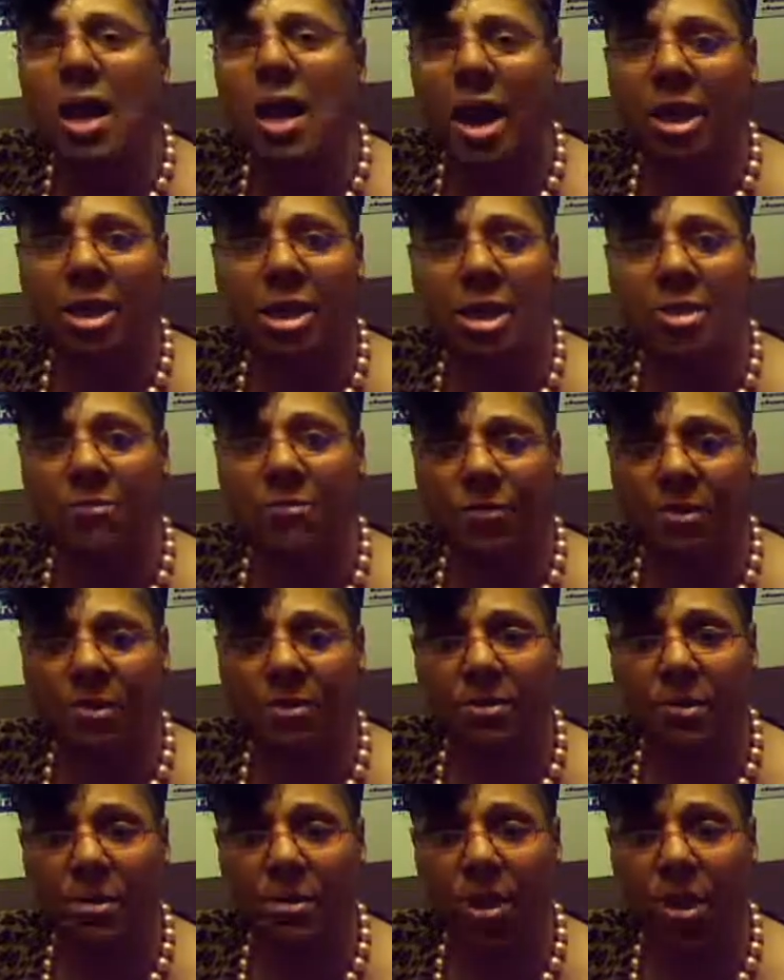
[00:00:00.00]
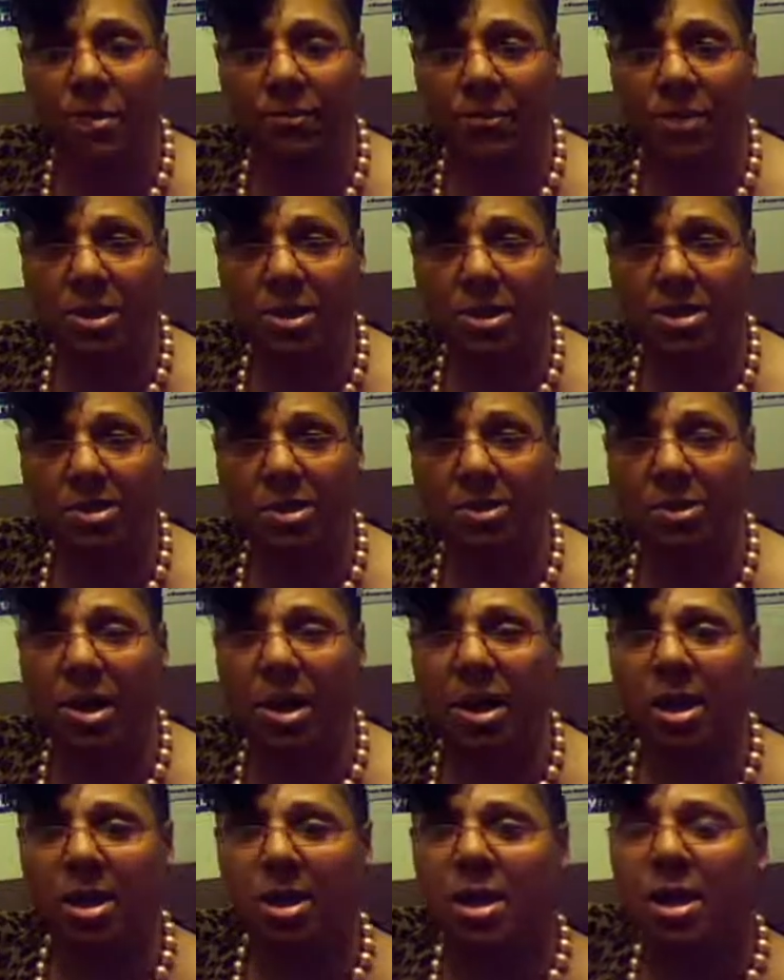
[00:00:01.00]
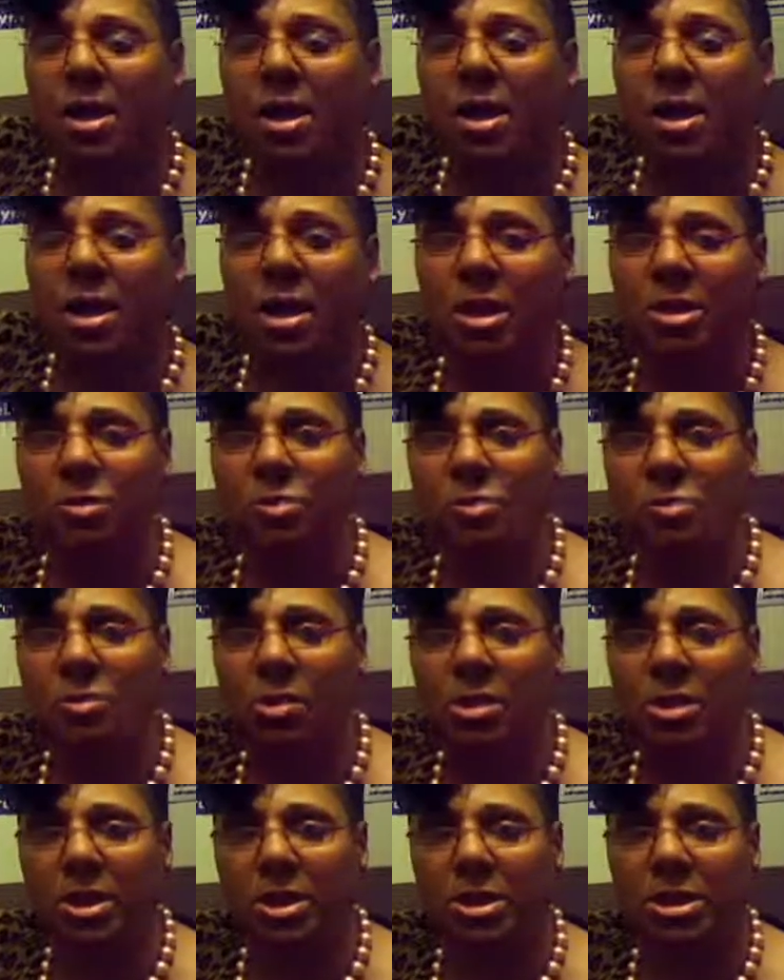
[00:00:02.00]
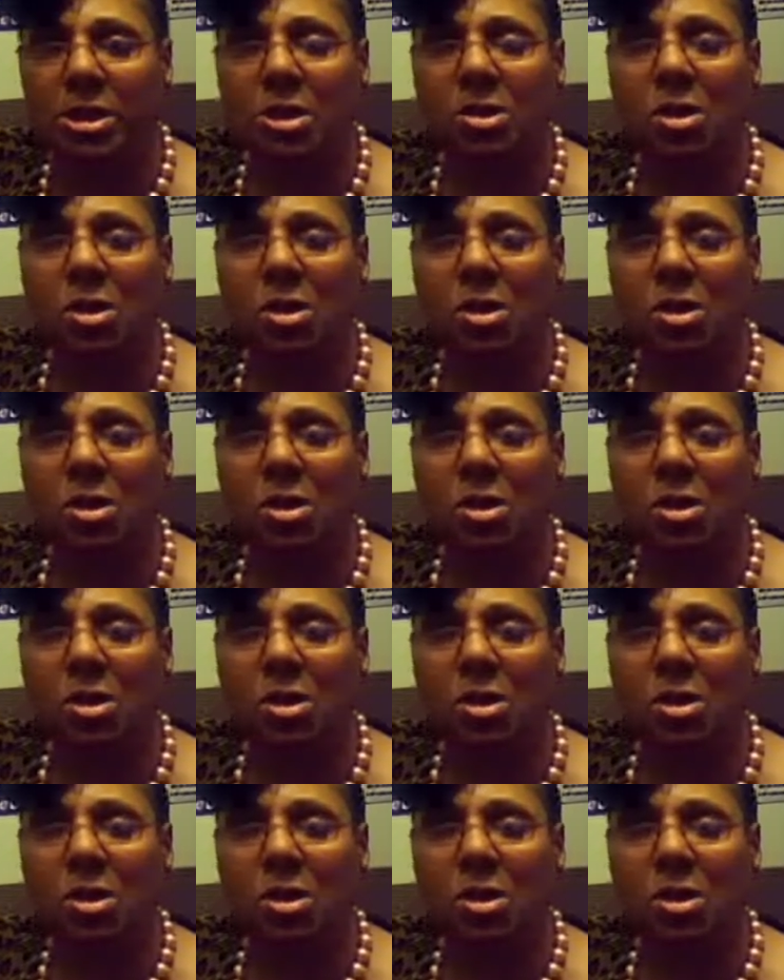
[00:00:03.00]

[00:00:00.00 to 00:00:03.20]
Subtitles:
and the inferior levies, okay, in New Orleans.